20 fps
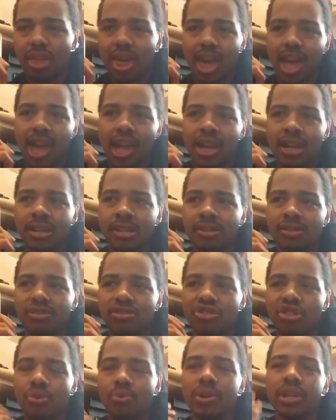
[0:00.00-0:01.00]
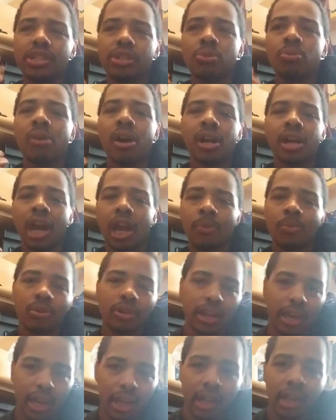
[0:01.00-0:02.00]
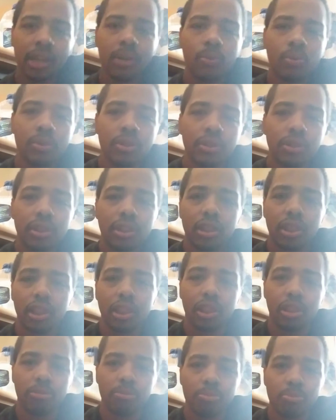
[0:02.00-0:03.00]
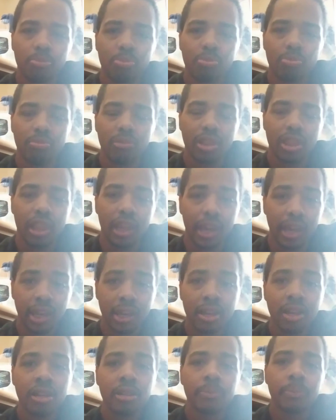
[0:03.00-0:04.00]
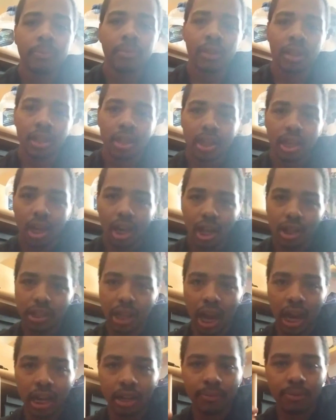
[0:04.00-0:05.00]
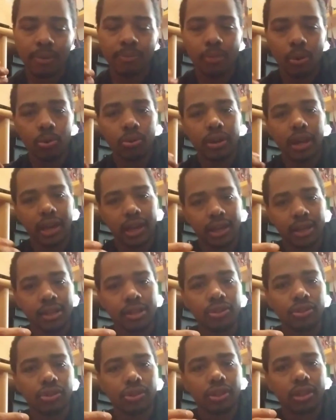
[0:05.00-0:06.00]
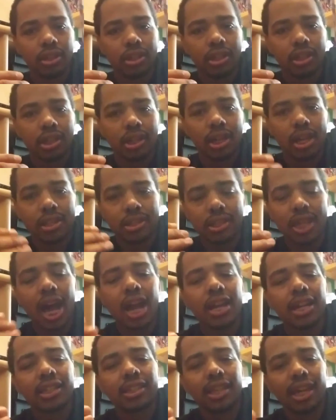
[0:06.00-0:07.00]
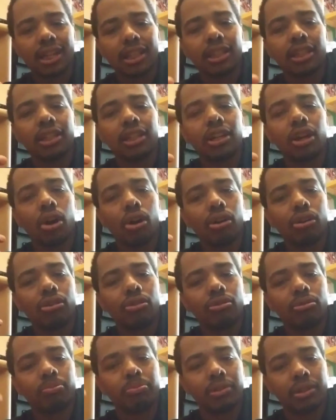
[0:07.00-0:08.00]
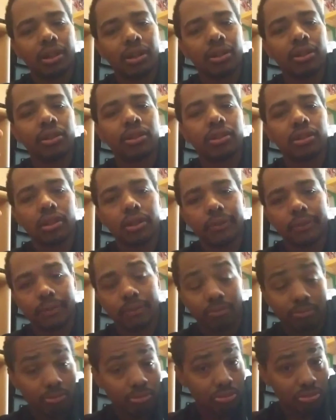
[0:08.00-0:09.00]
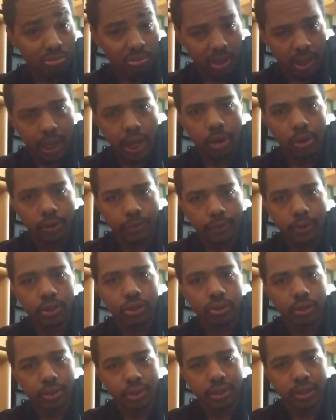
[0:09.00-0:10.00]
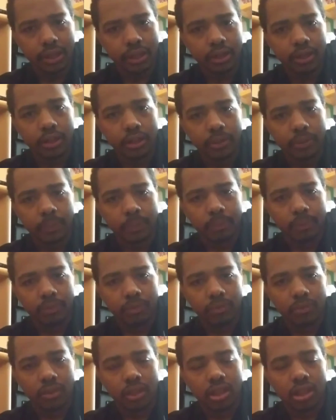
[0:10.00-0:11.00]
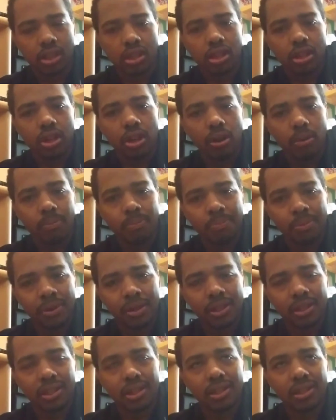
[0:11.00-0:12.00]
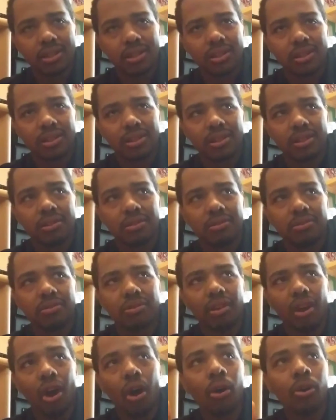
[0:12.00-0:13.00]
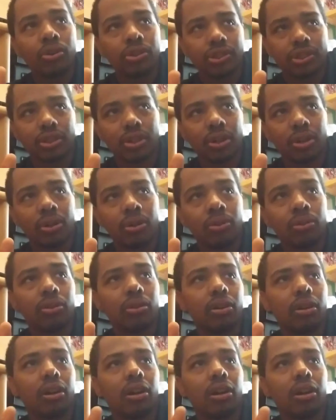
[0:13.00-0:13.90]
And the reason why I'm okay with Leia dying from old age is not exactly because of Carrie Fisher's death, but also